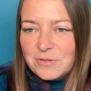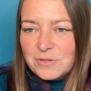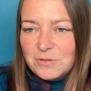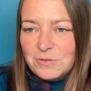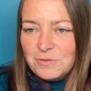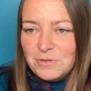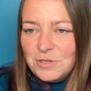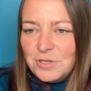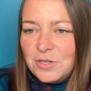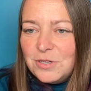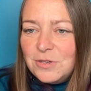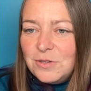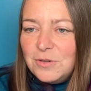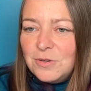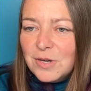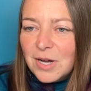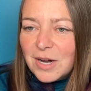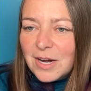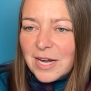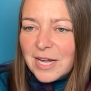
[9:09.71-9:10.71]

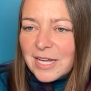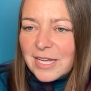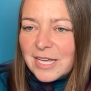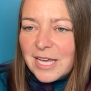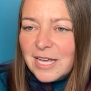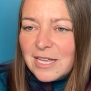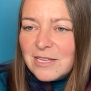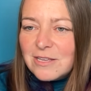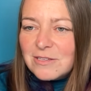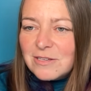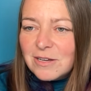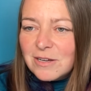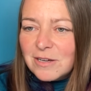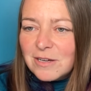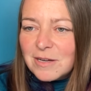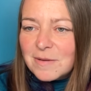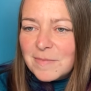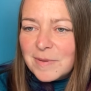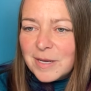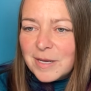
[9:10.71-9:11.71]
All right. Can you talk
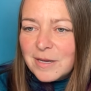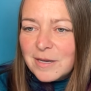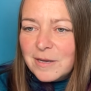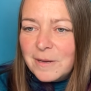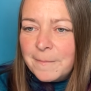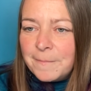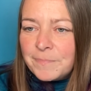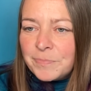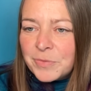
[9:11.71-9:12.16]
about